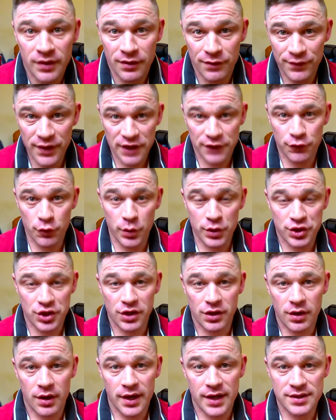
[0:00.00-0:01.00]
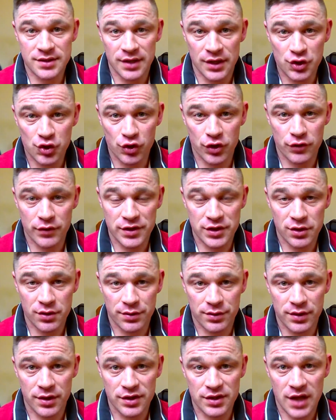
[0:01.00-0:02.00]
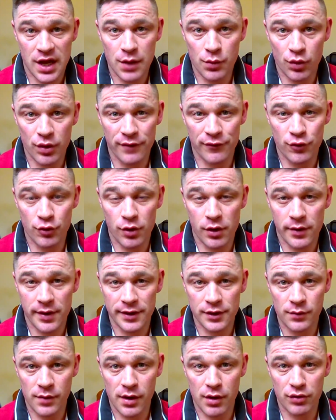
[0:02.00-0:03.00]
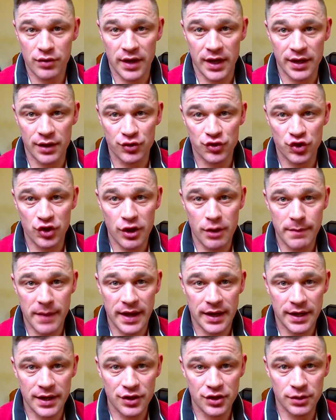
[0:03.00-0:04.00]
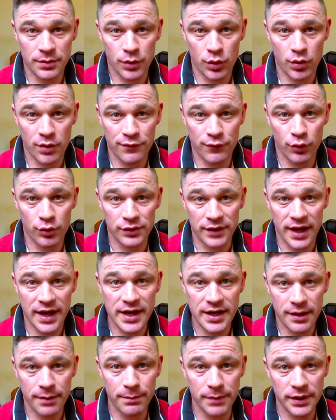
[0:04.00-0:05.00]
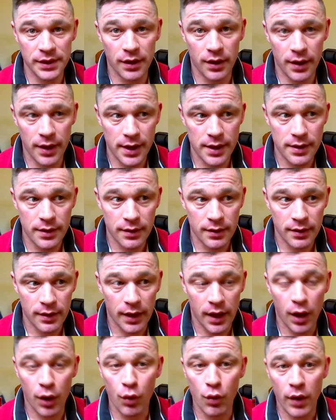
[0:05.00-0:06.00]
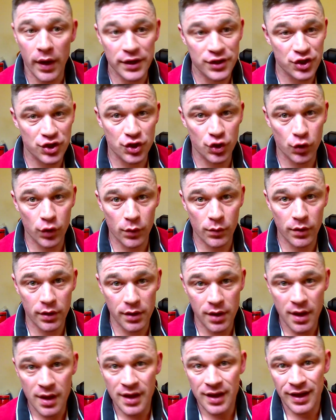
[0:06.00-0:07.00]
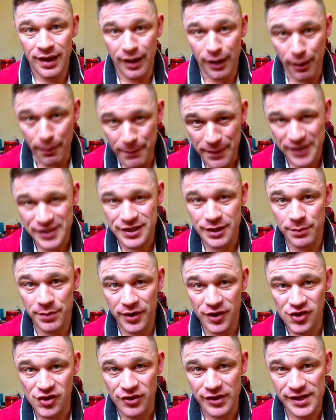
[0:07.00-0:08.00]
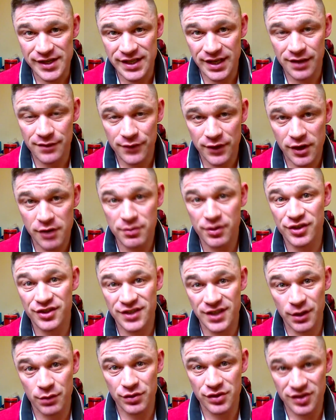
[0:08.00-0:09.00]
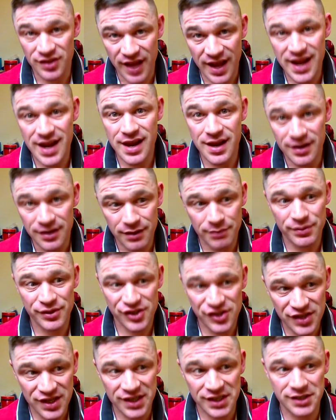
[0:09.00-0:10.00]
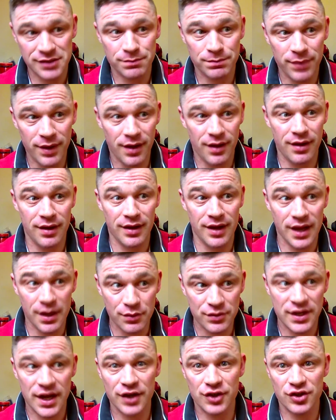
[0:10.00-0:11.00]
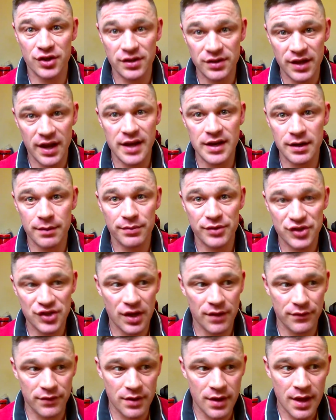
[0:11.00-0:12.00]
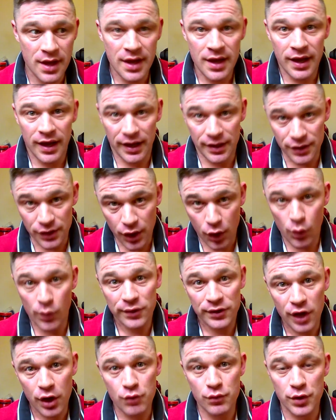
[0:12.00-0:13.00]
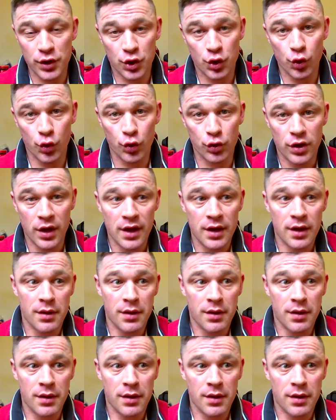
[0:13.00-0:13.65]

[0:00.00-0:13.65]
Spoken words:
Thanks for watching guys. Enjoy the rest of your Thursday wherever you are around the world, and I'll see you back here tomorrow for day number 9. Oh, and just a quick one. I messed up at the start of yesterday's video because I said it was day number 6, but it was actually day number 7. And no, I don't record